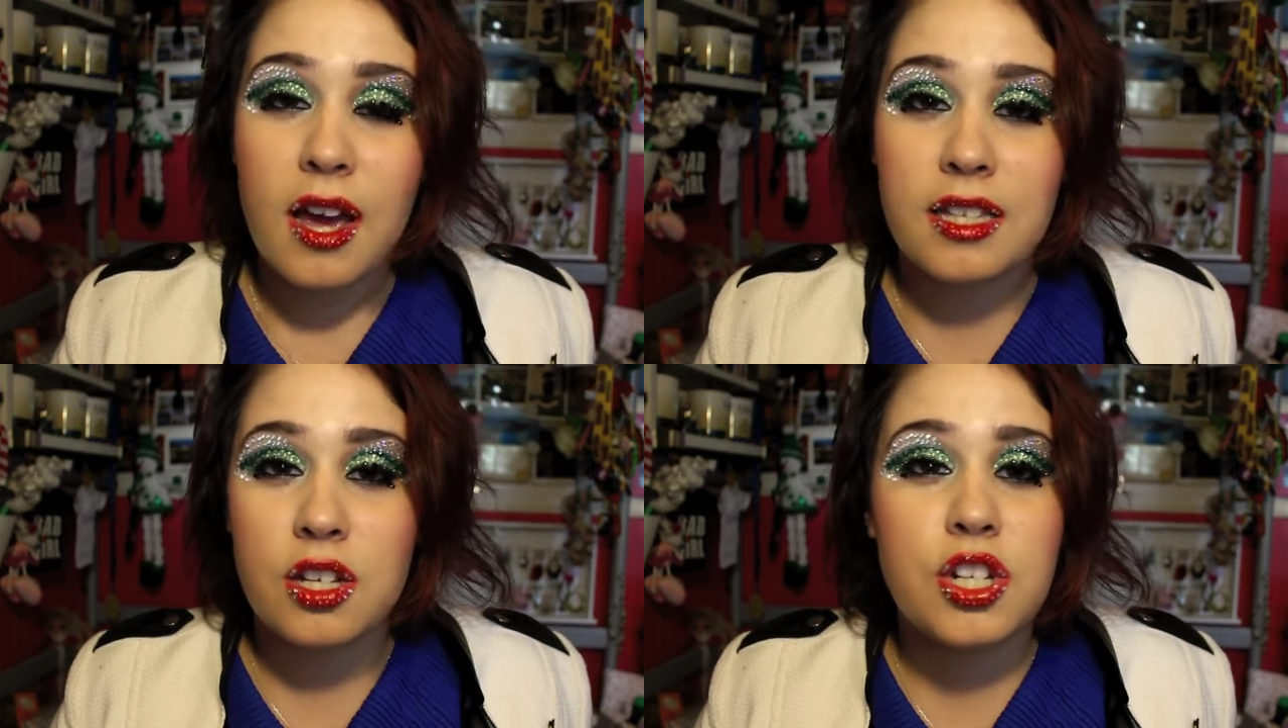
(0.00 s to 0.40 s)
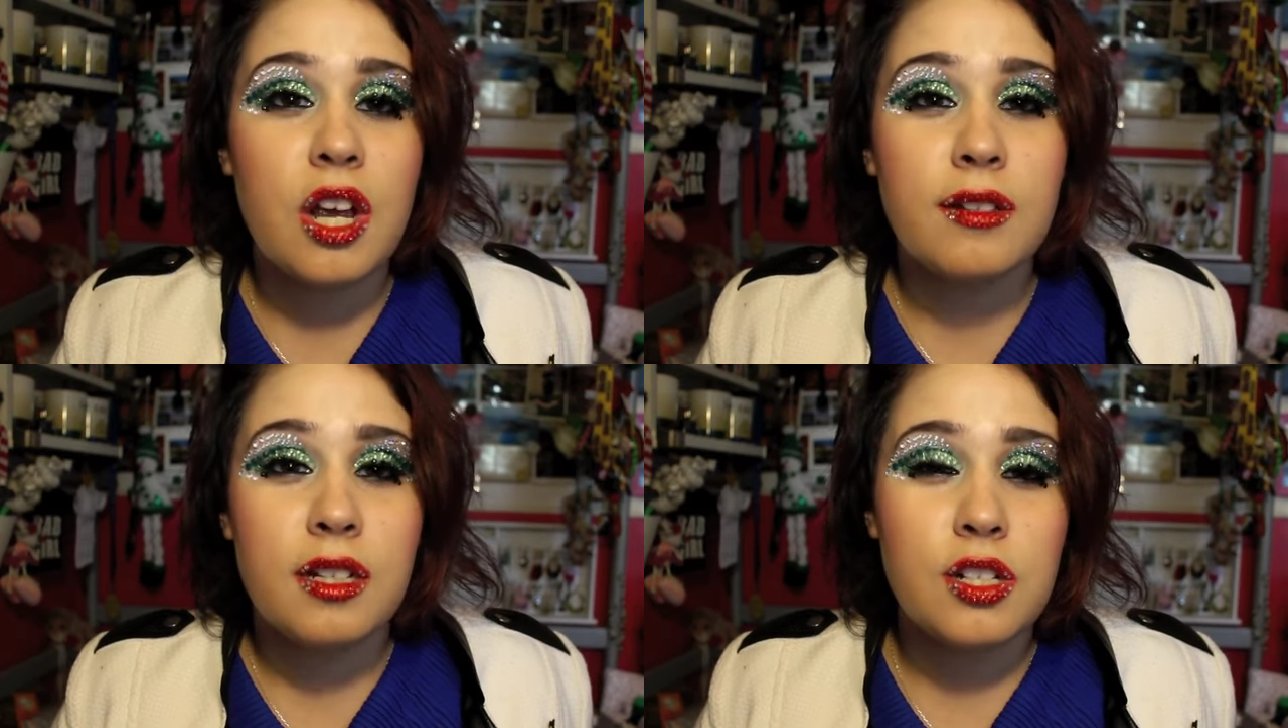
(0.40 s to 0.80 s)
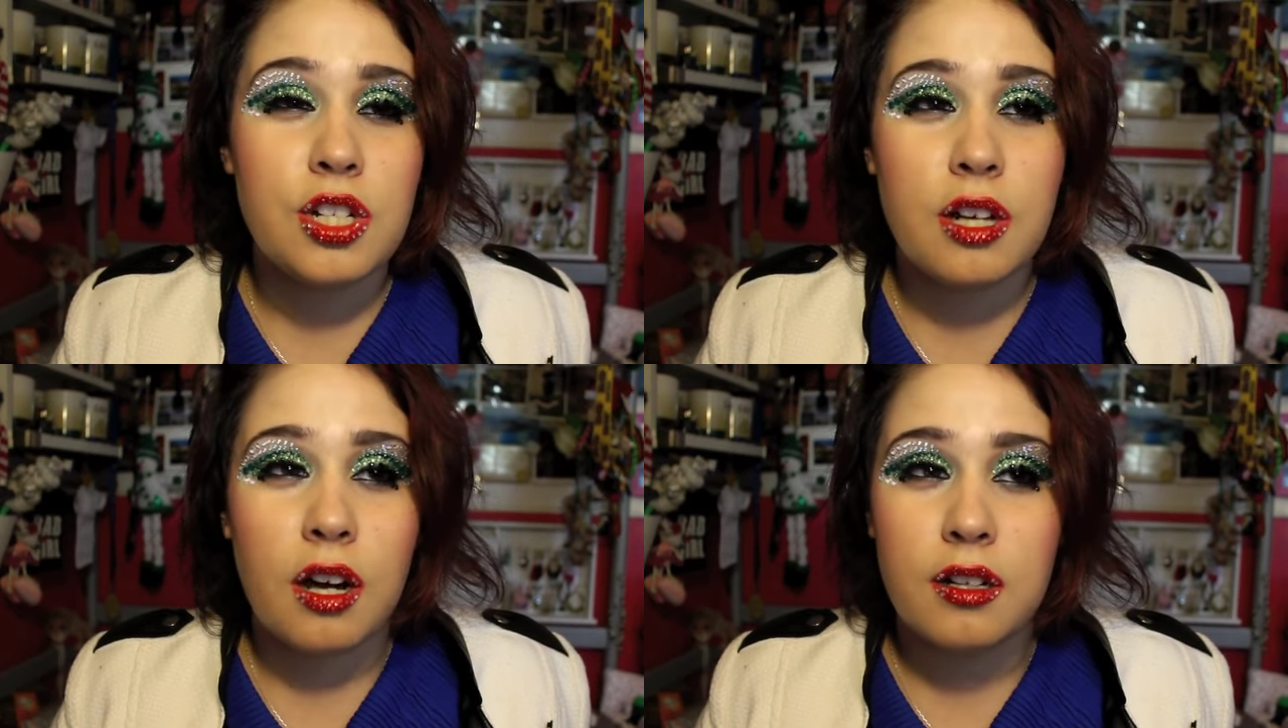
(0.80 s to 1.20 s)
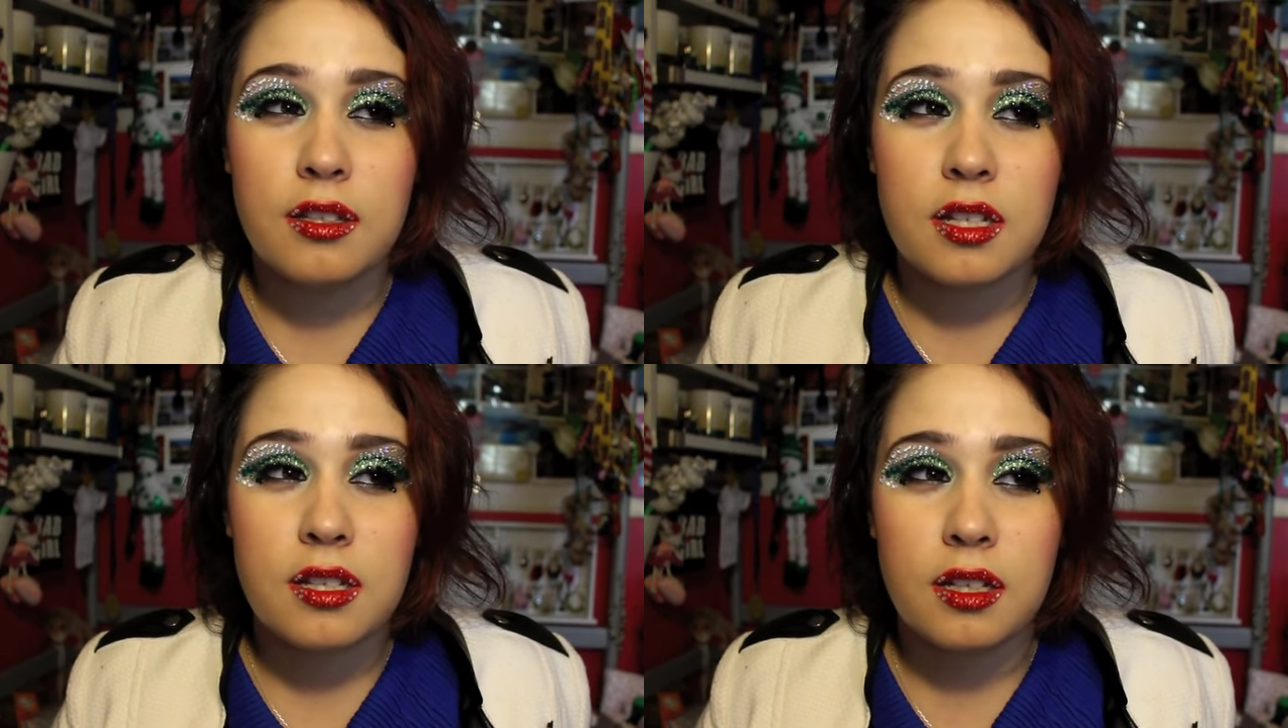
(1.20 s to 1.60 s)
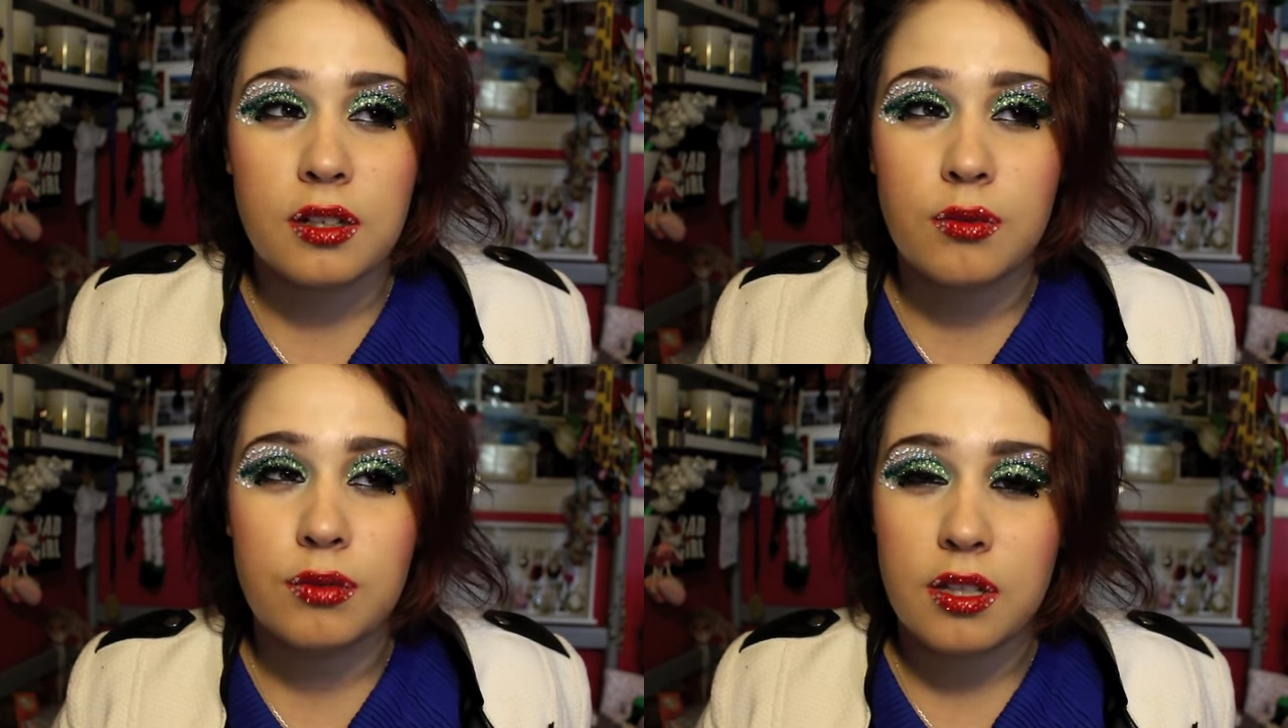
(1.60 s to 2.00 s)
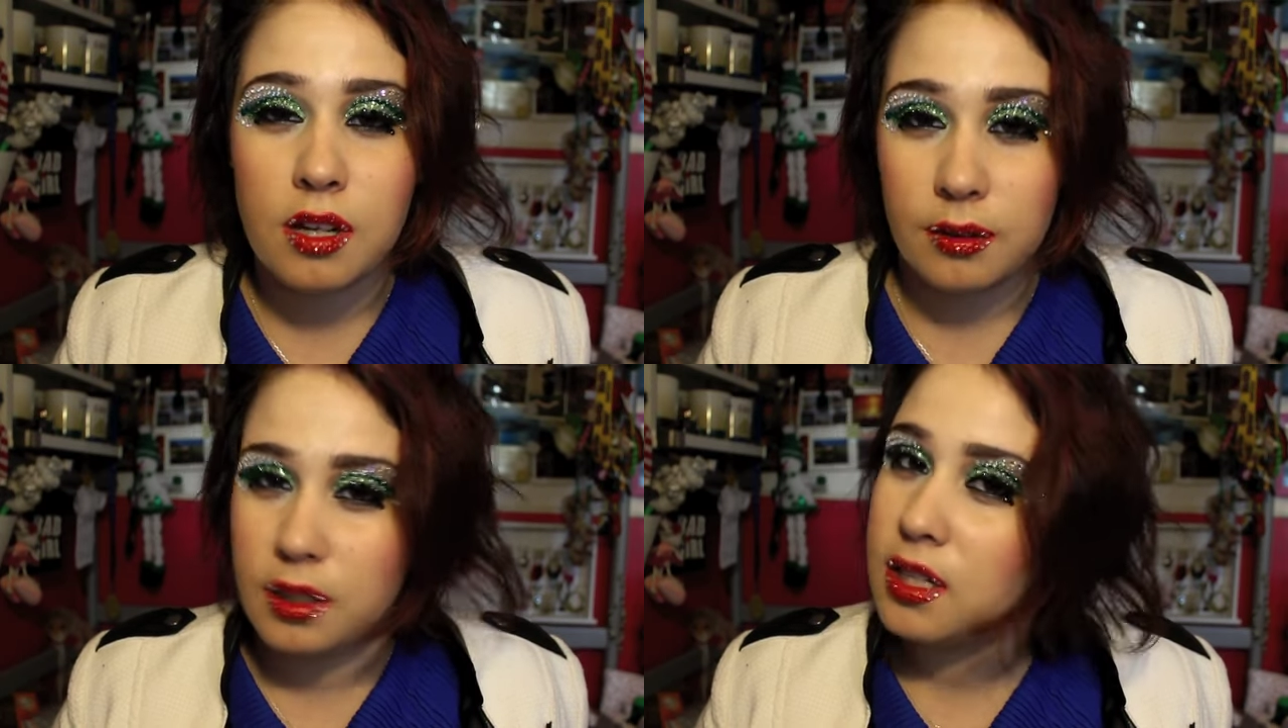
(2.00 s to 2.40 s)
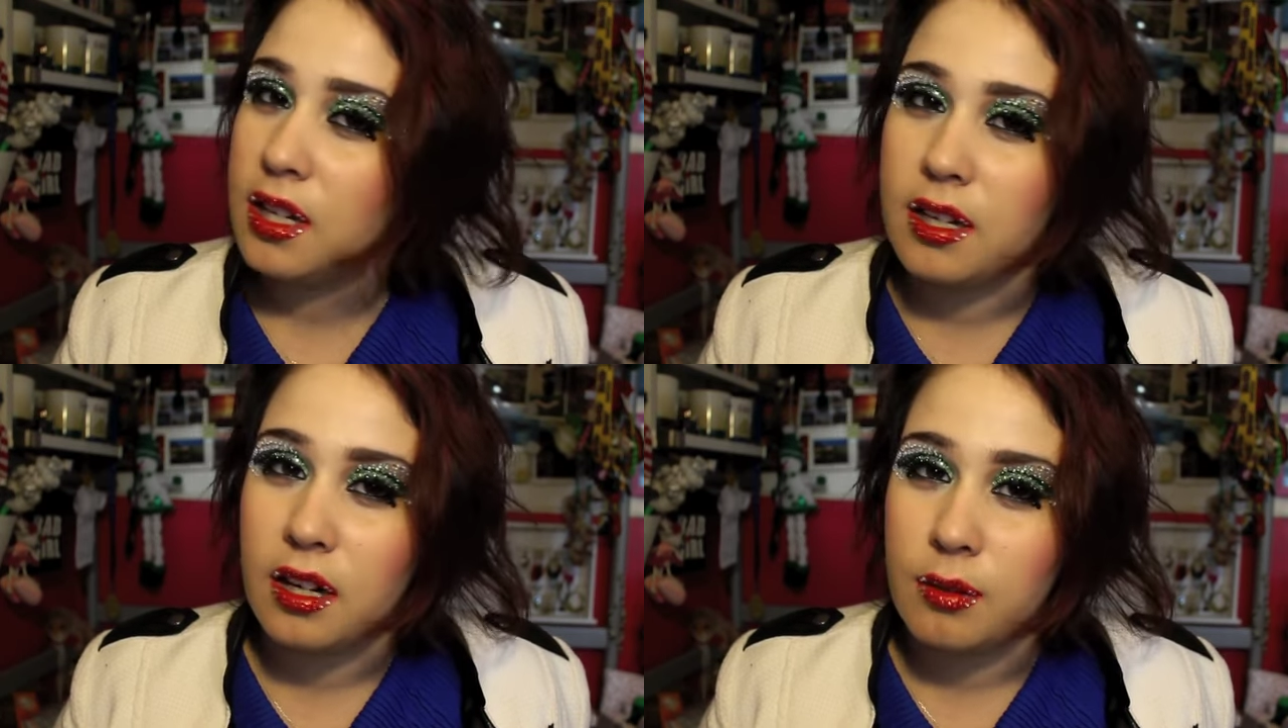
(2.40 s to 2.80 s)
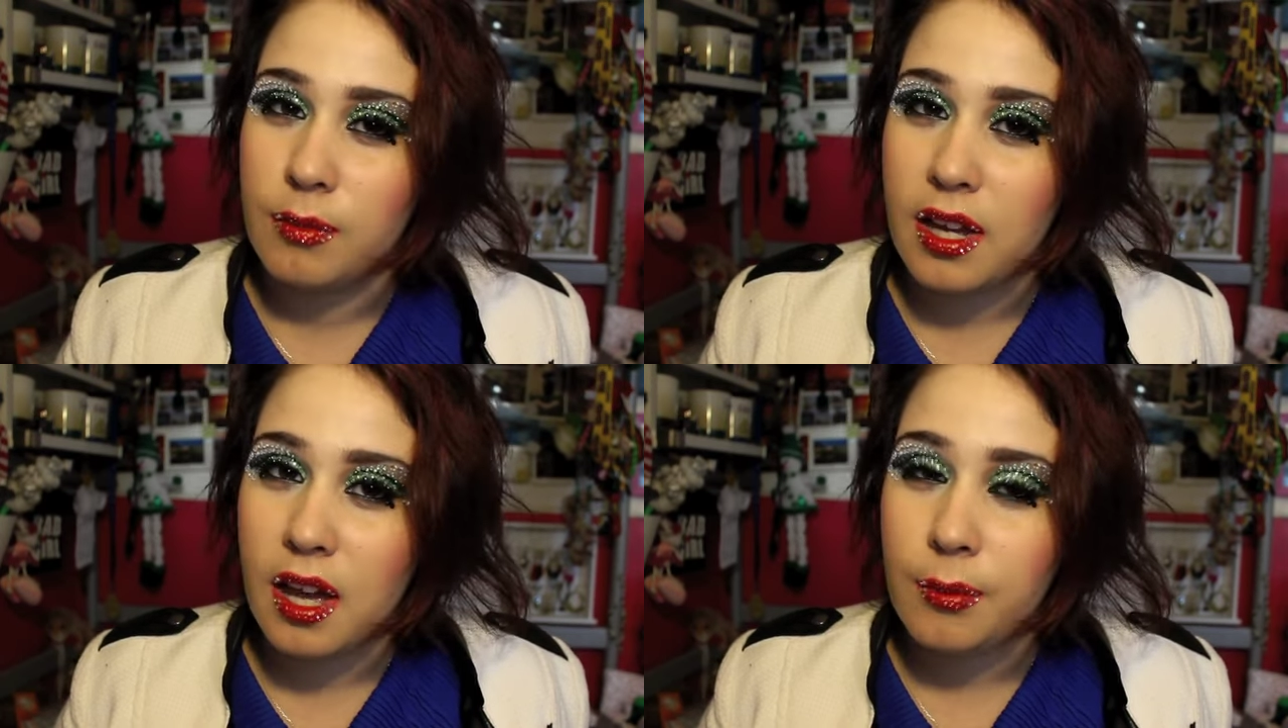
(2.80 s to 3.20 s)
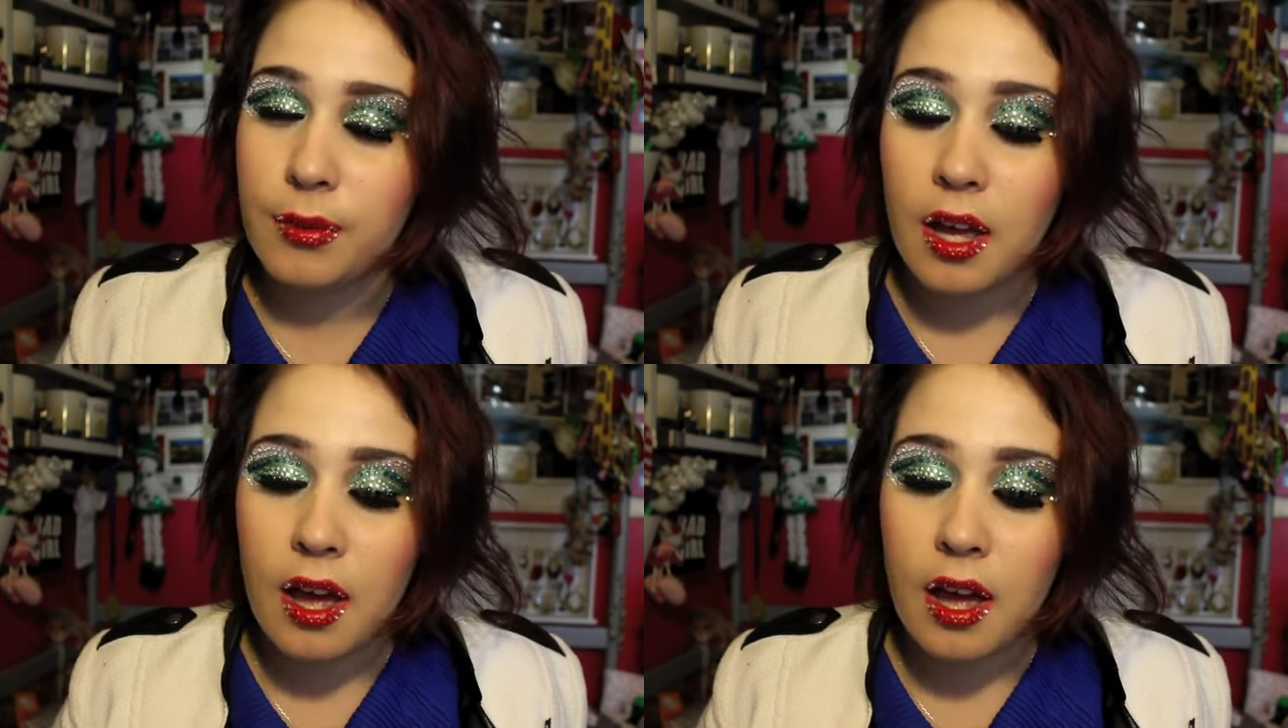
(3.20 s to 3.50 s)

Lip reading: It's a shame that she kind of does like all the time the same kind of makeup,